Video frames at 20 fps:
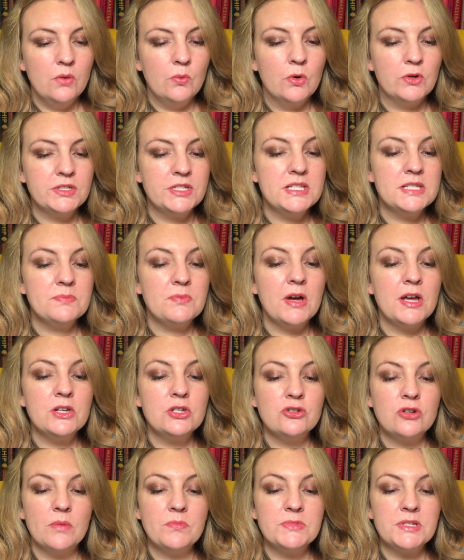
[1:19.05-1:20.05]
what inspired
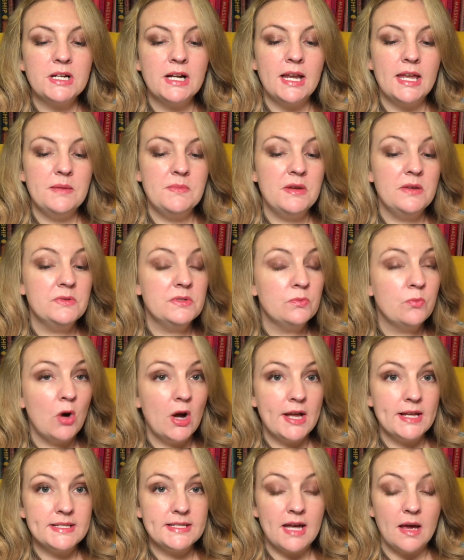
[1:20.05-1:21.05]
Trump to claim he was
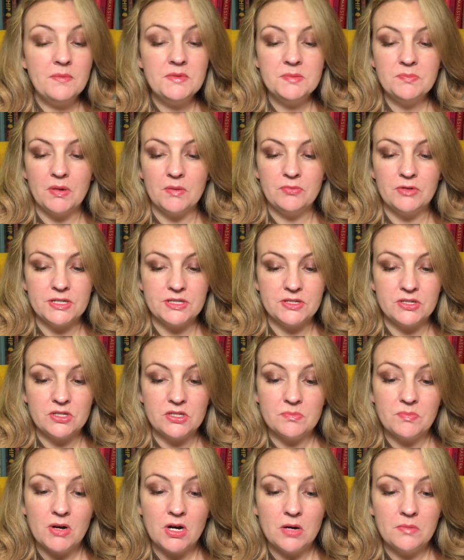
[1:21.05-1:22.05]
wiretapped by President
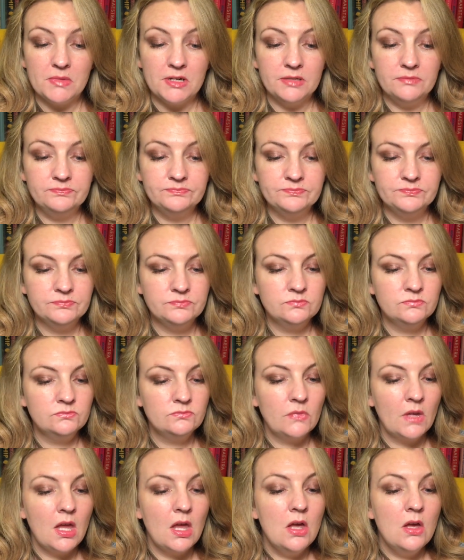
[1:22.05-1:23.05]
Obama,
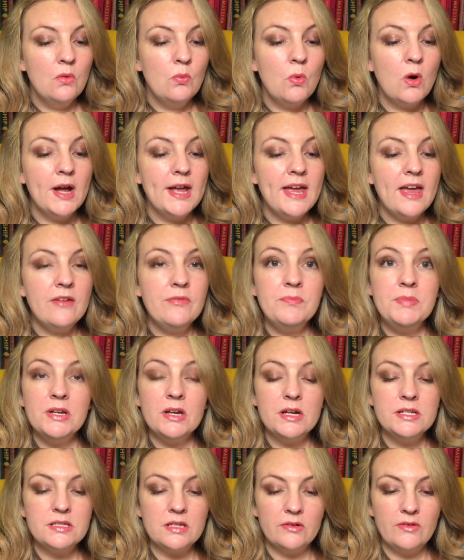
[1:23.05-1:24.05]
why
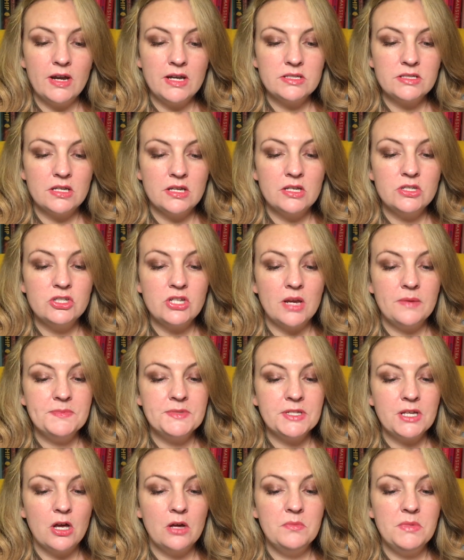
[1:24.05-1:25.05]
FBI Director
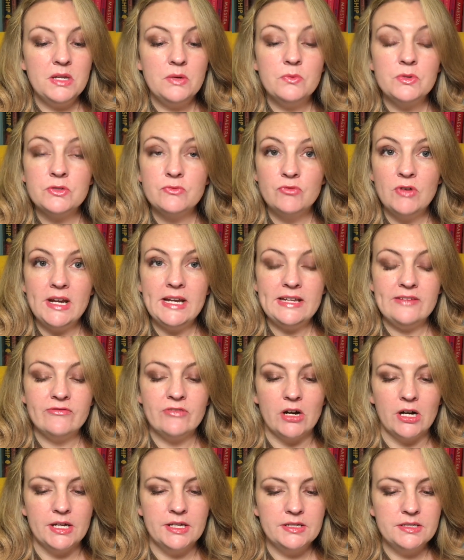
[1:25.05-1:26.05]
James Comey was really
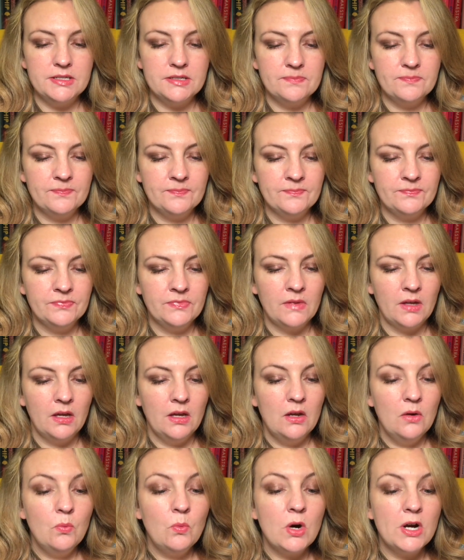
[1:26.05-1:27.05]
fired,
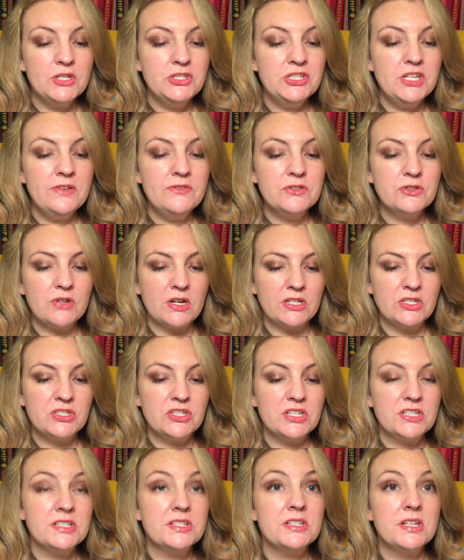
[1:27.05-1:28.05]
why Chief
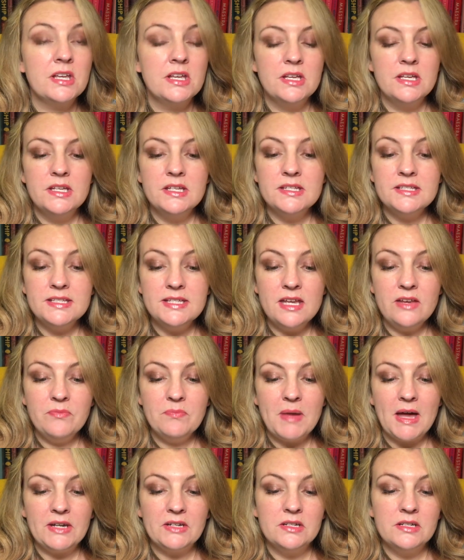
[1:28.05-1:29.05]
Strategist Steve
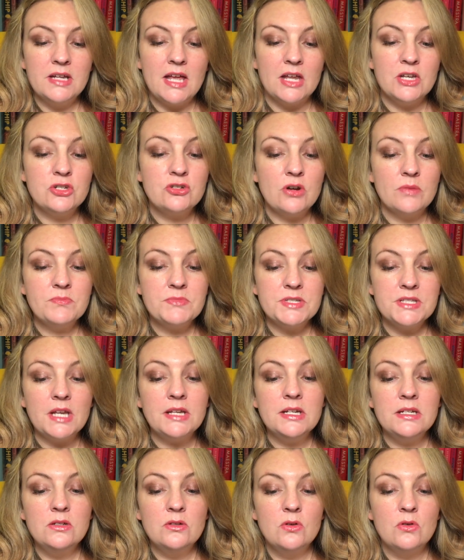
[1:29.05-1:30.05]
Bannon and Trump's
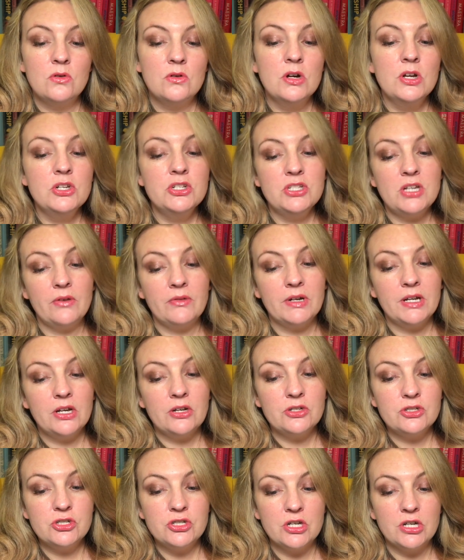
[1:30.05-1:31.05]
son-in-law Jared
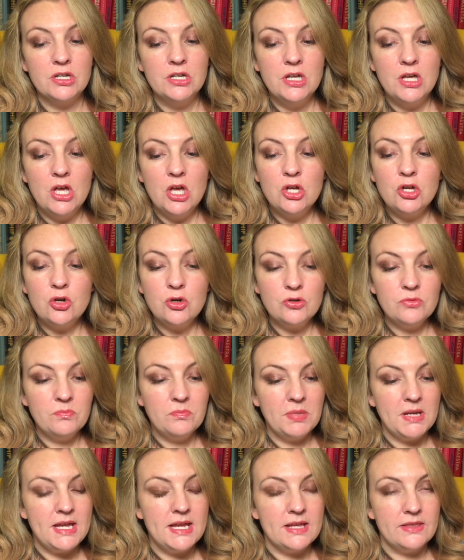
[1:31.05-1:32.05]
Kushner
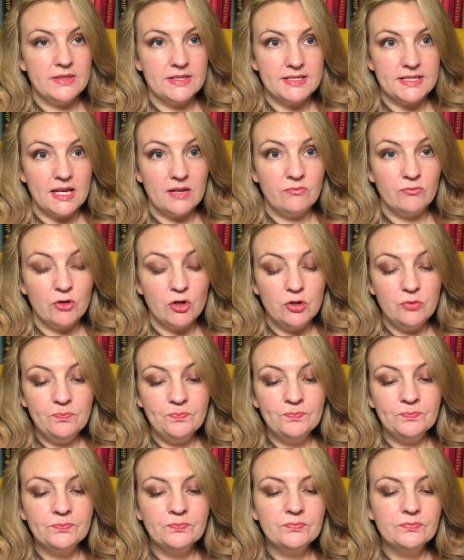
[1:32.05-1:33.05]
couldn't be in the same
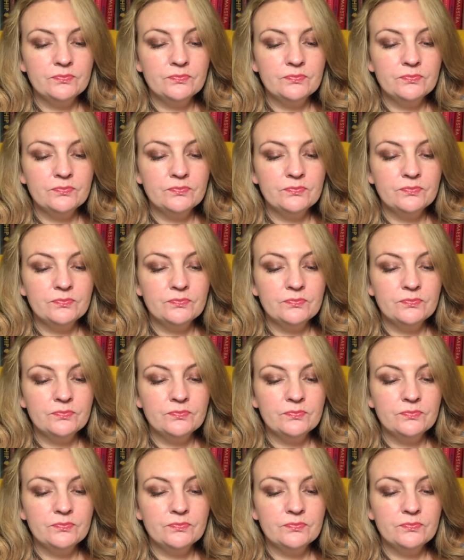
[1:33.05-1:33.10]
room,